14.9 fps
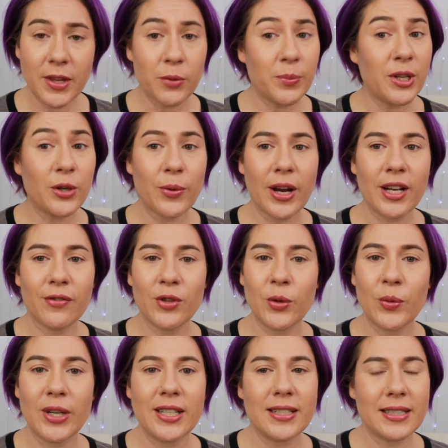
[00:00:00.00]
it'd be great if
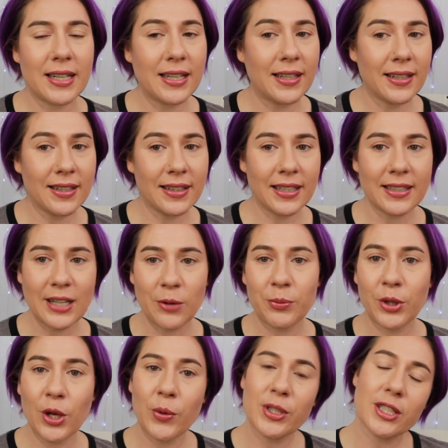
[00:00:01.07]
you would click down
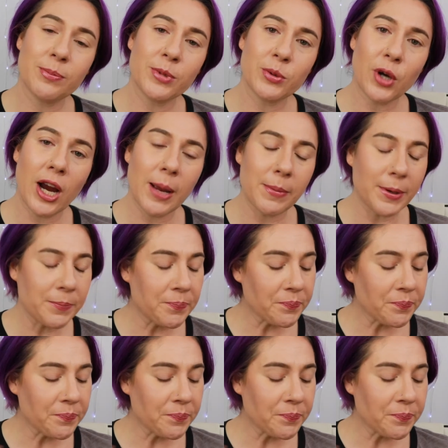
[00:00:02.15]
below and subscribe.